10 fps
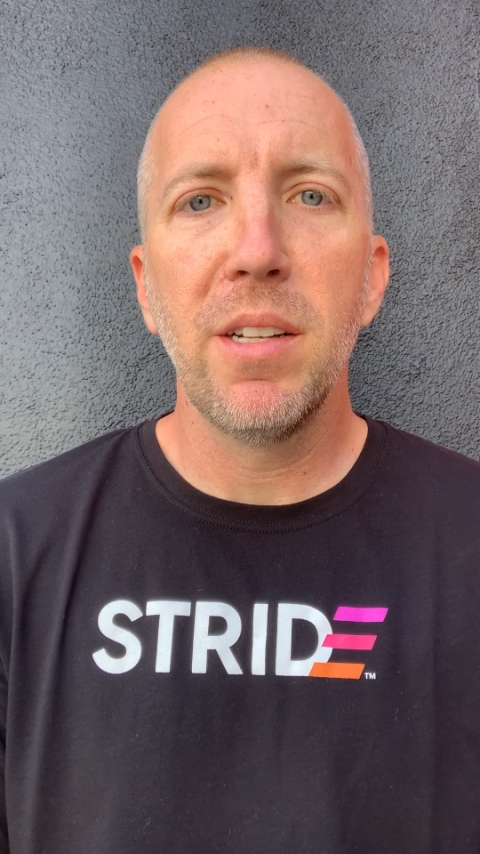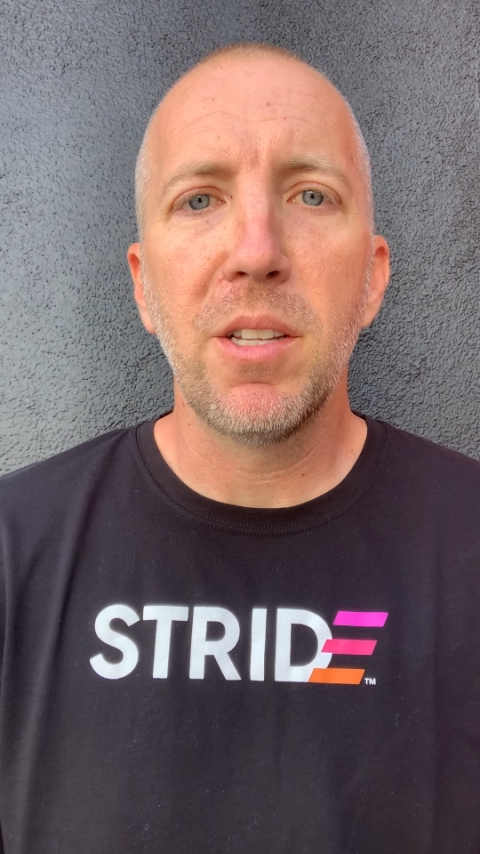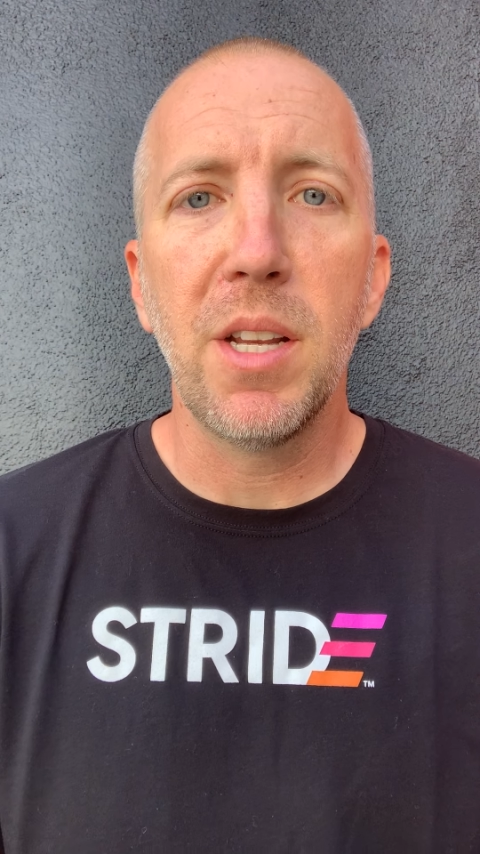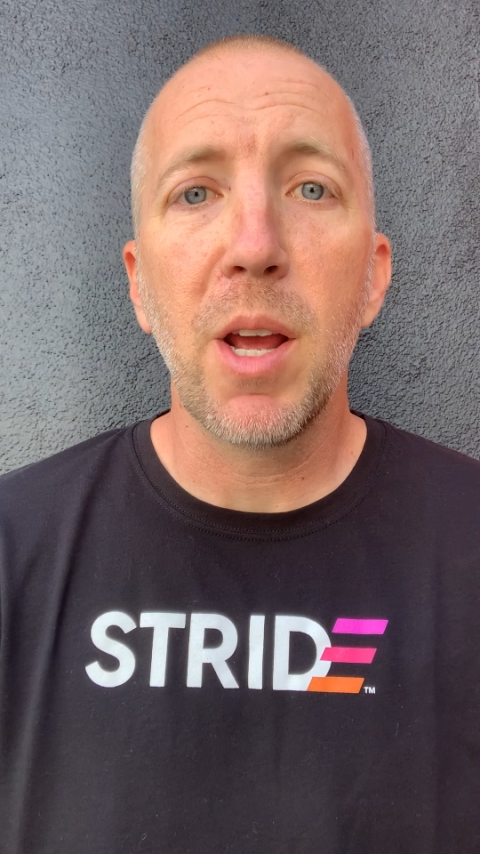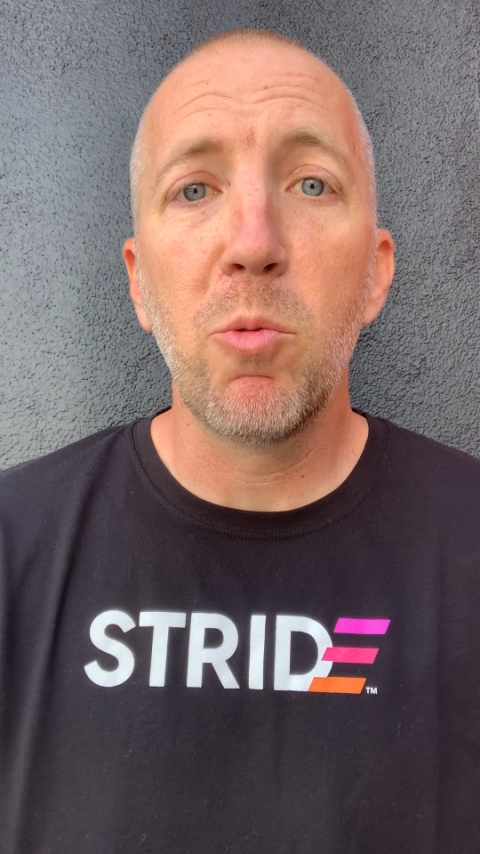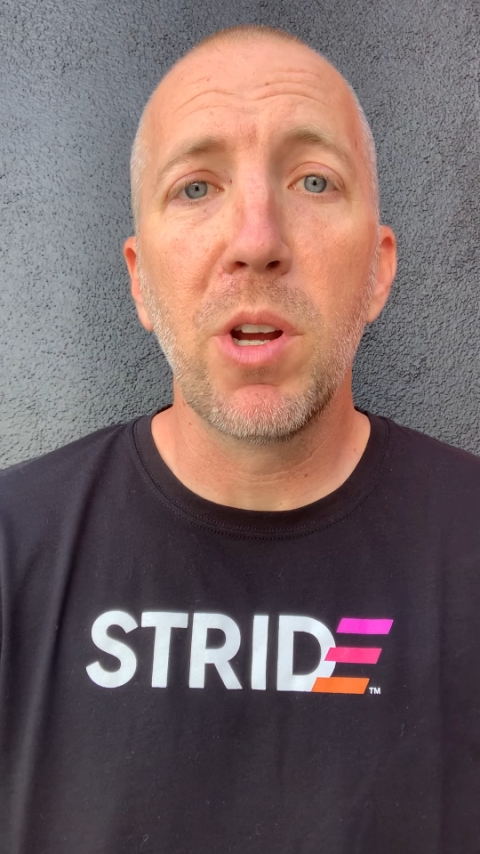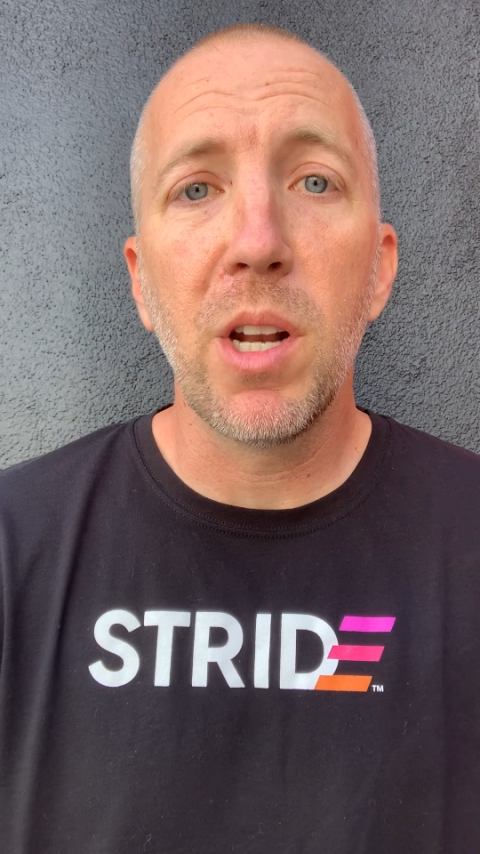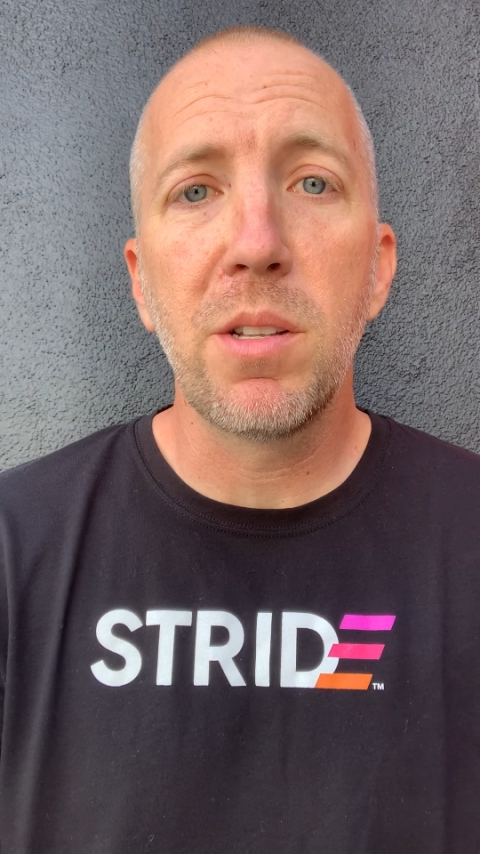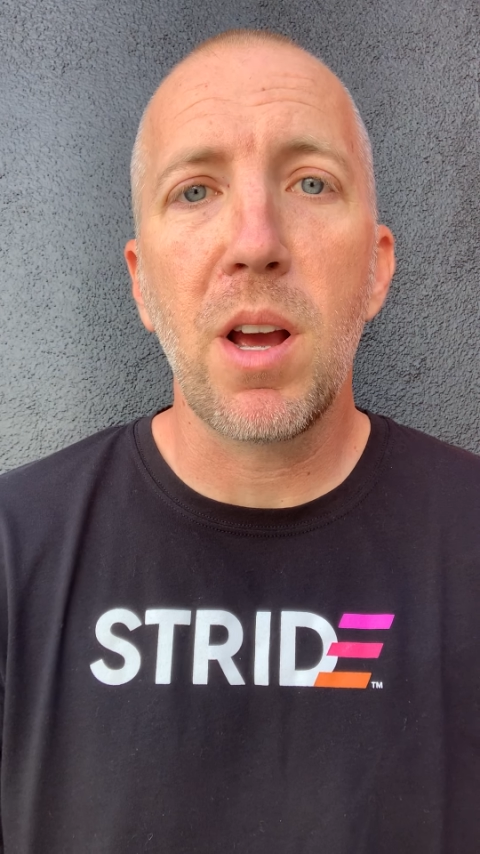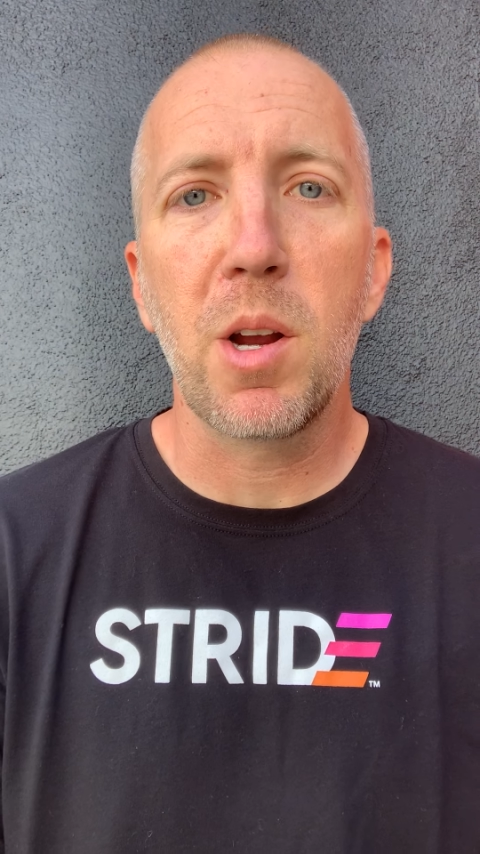and today we're
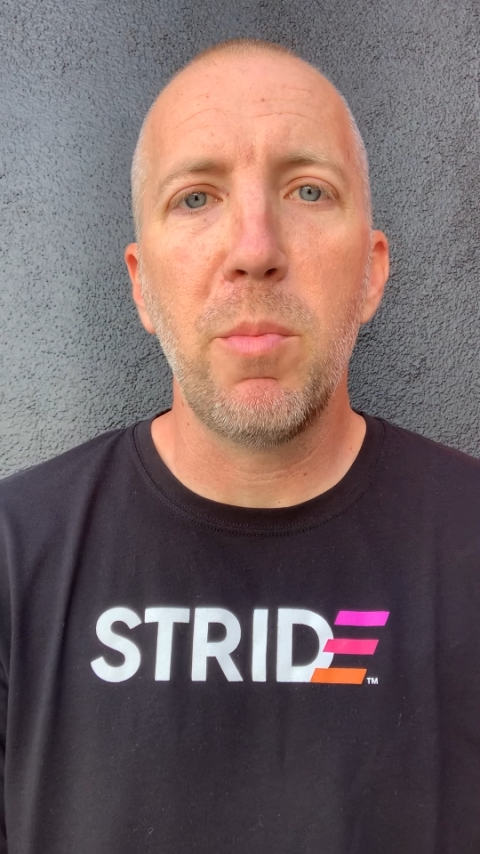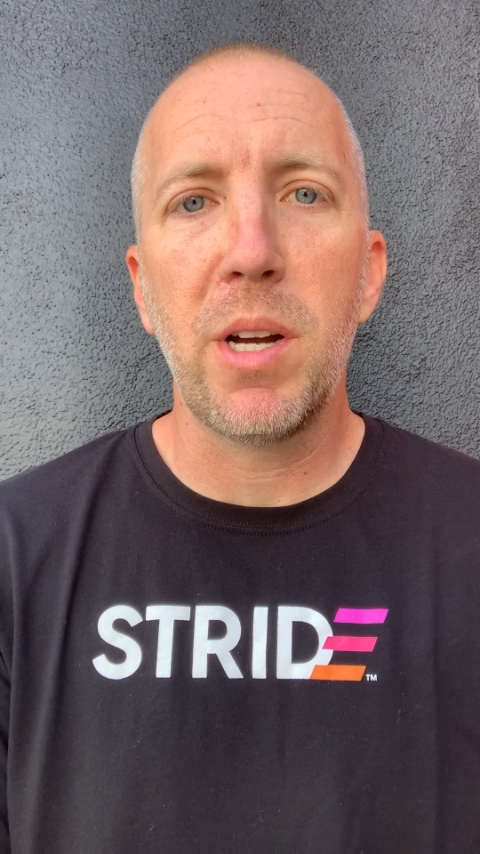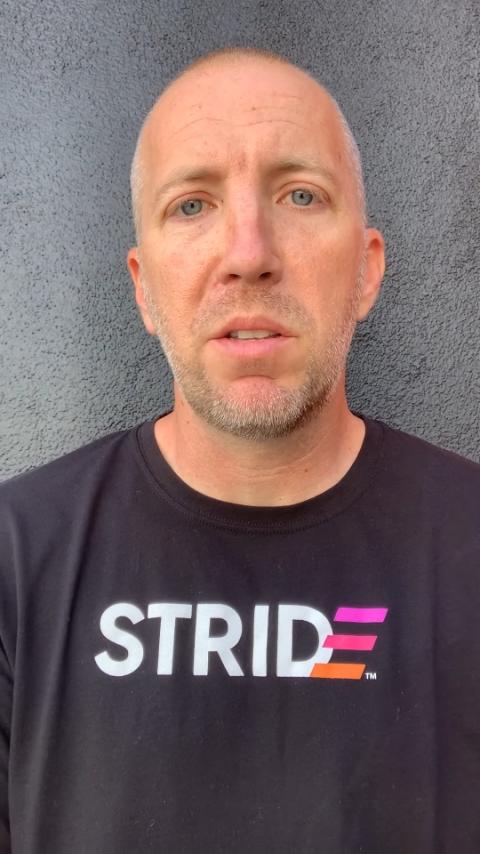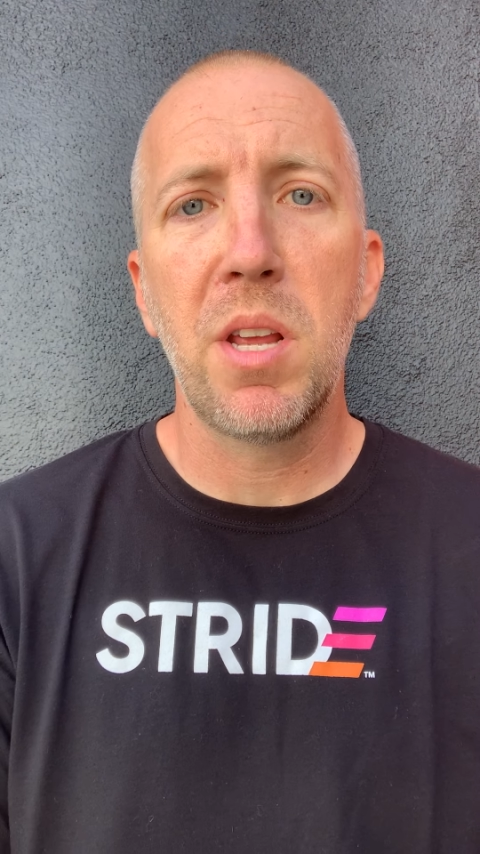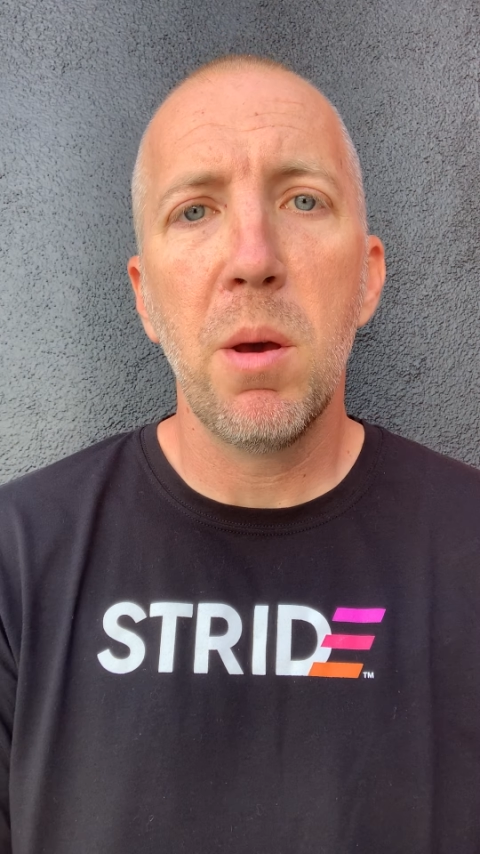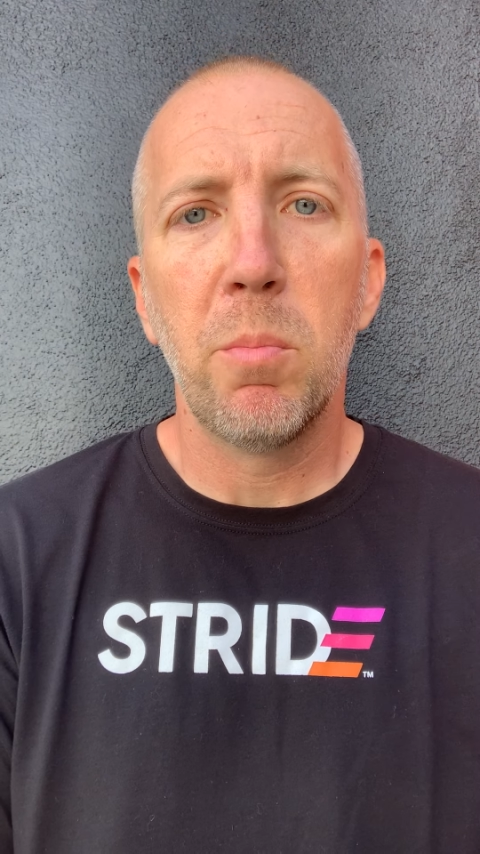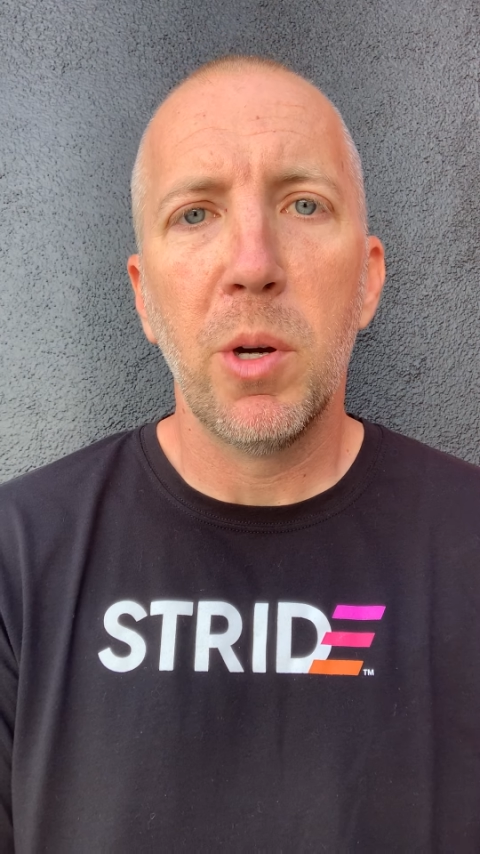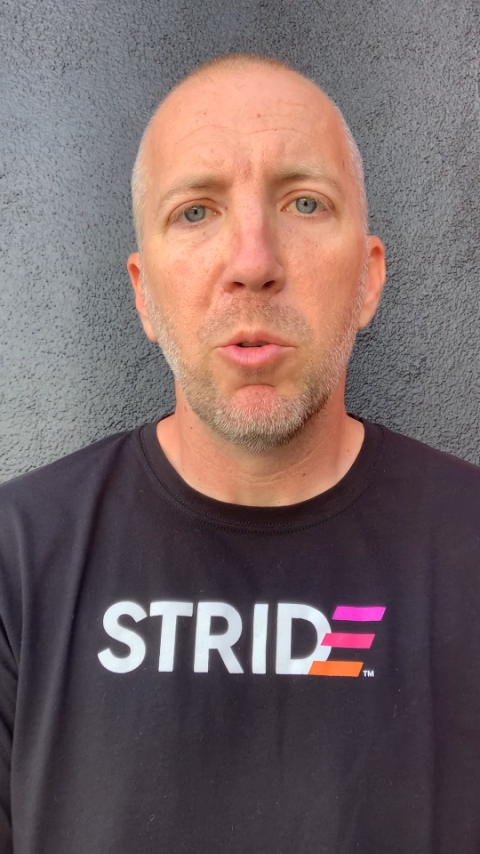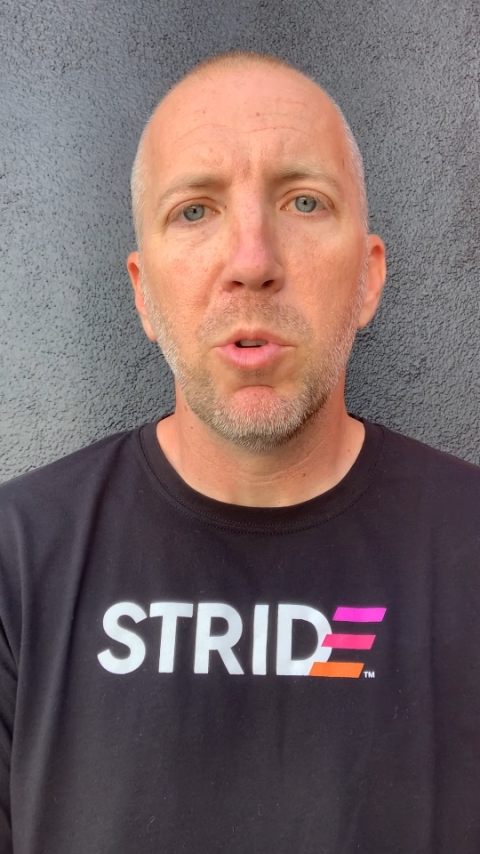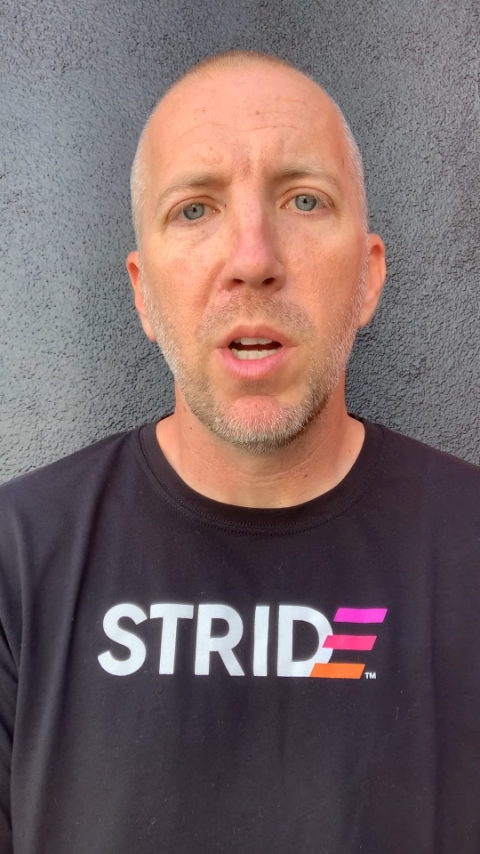going to talk about
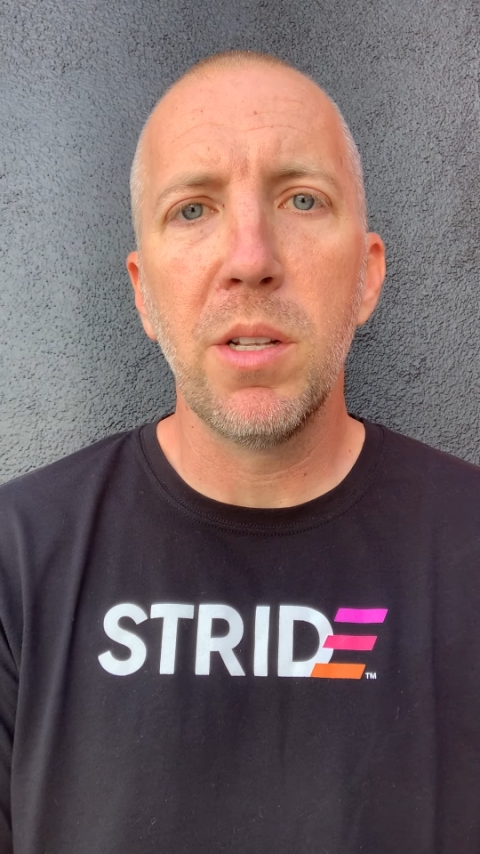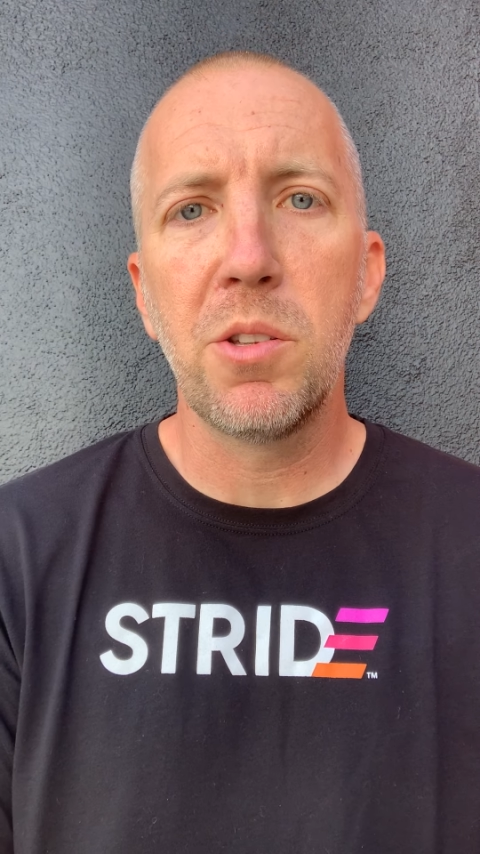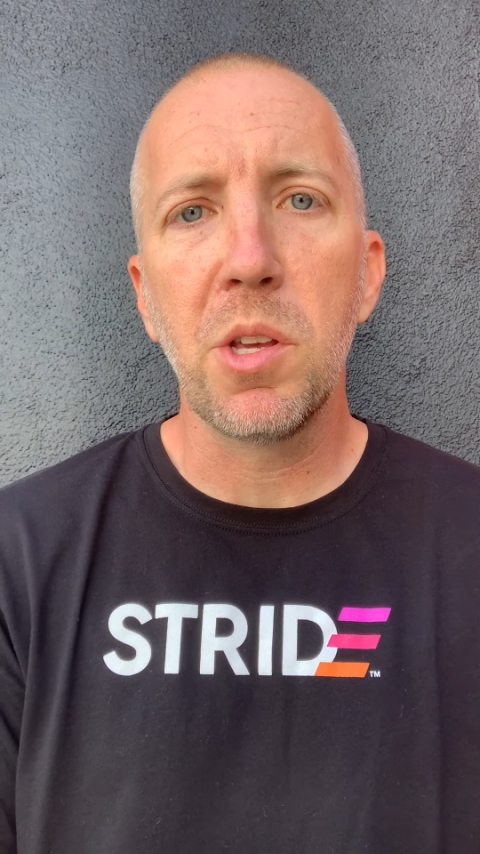tempo runs.